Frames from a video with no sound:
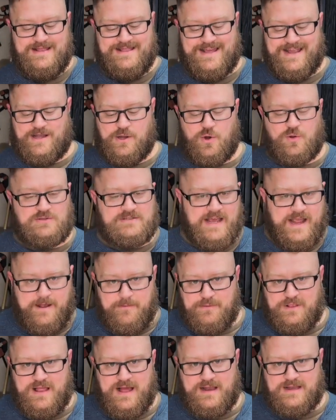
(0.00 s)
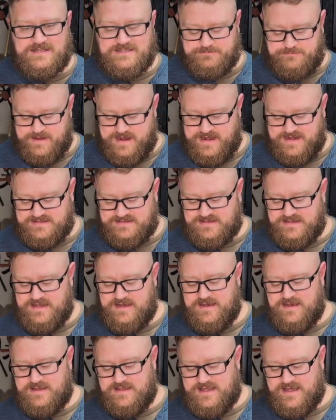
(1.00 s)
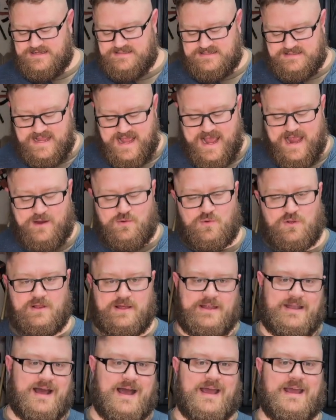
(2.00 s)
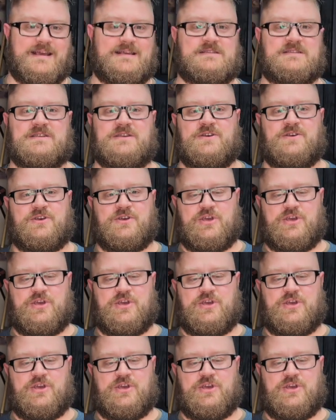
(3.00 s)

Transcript: They don't take up a lot of space. They stack really nice.